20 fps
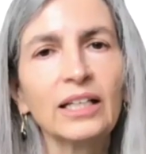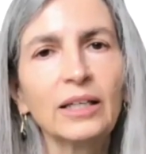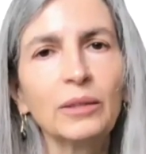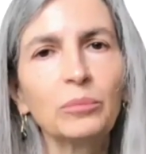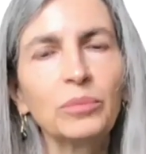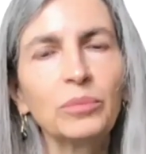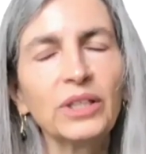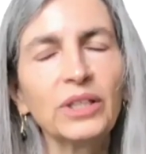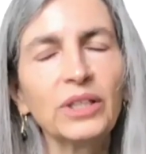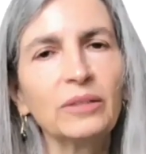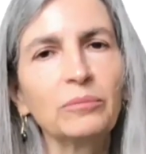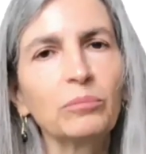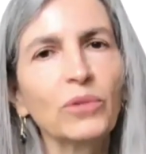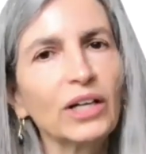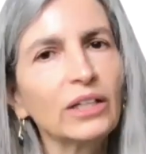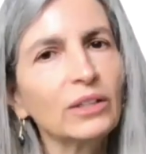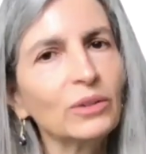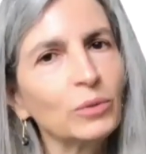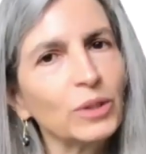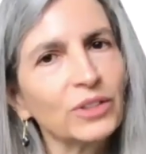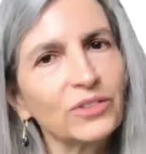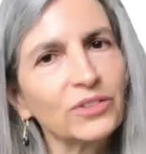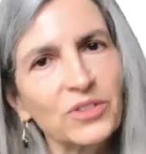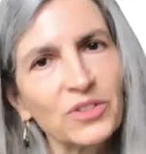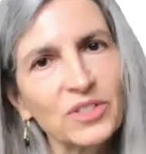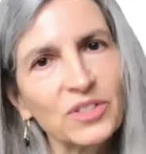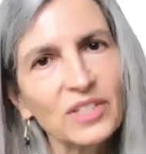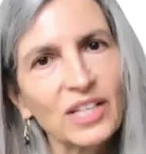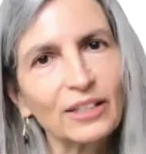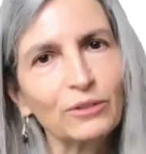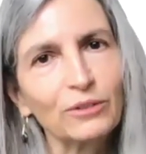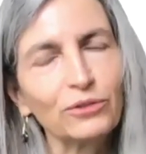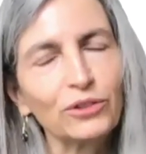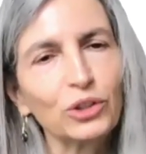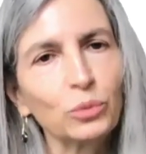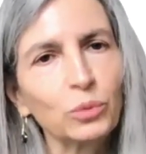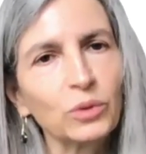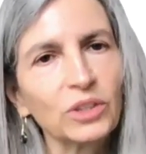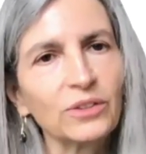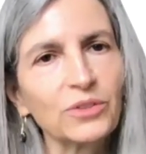but Mark will say a
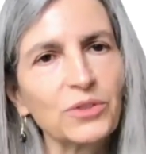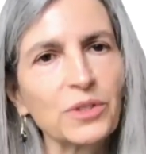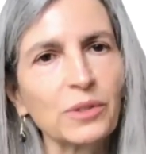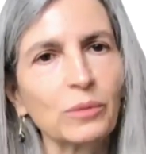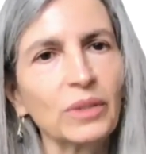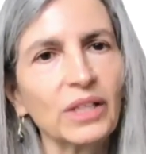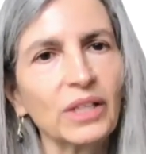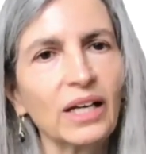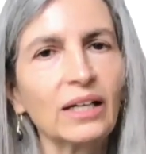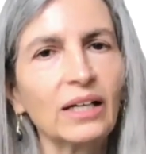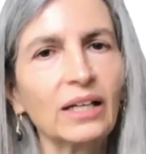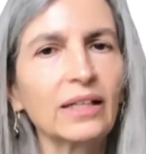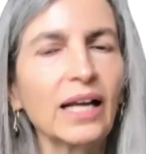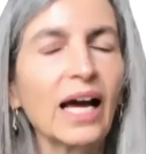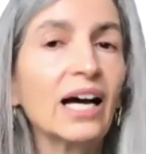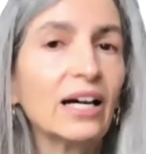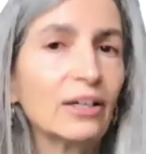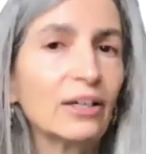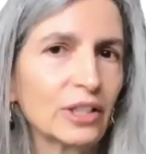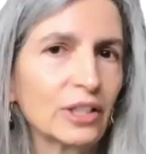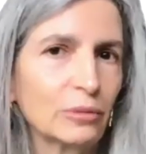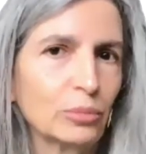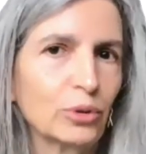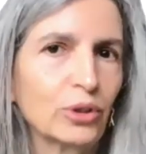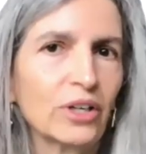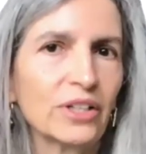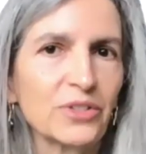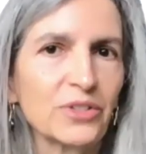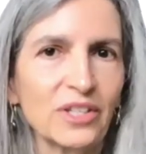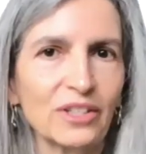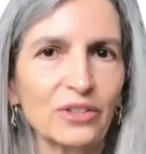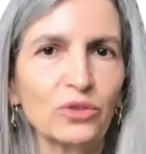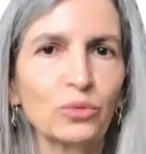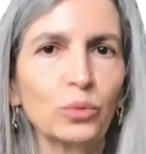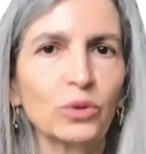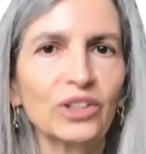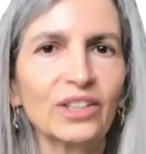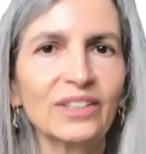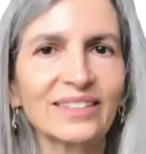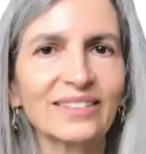few words about how that process
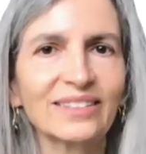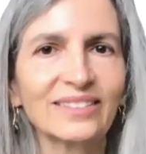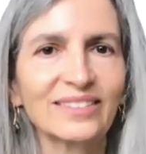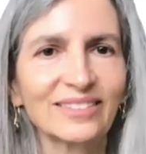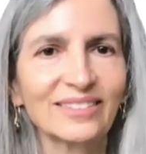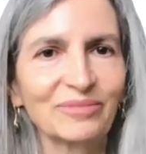works.